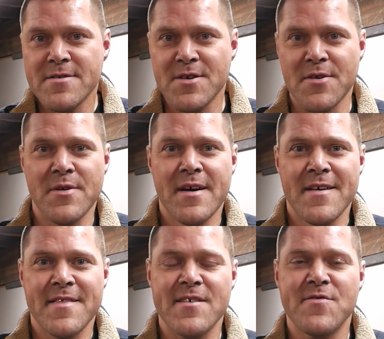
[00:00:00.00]
So
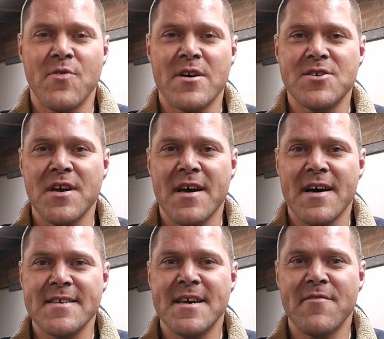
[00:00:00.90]
thanks for watching,
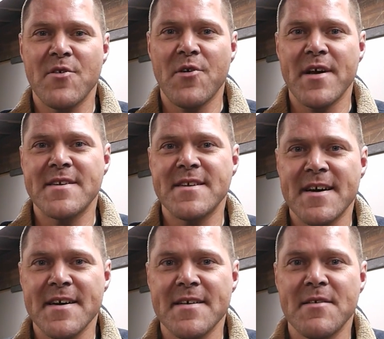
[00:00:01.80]
guys. Have a great
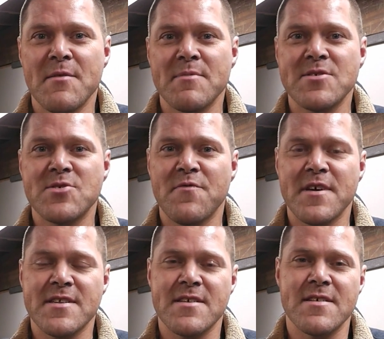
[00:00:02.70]
day. Please don't
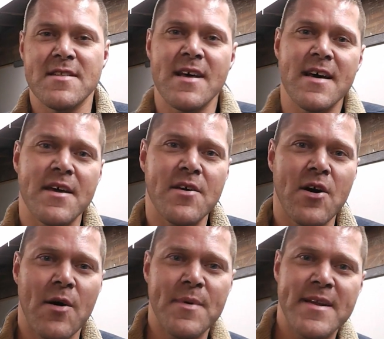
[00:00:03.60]
forget to like,
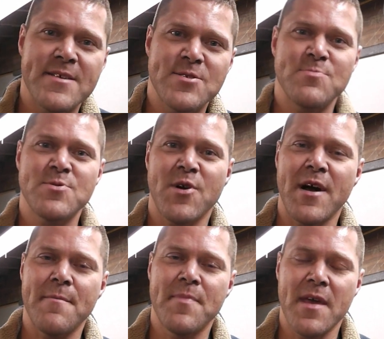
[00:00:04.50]
comment, and subscribe.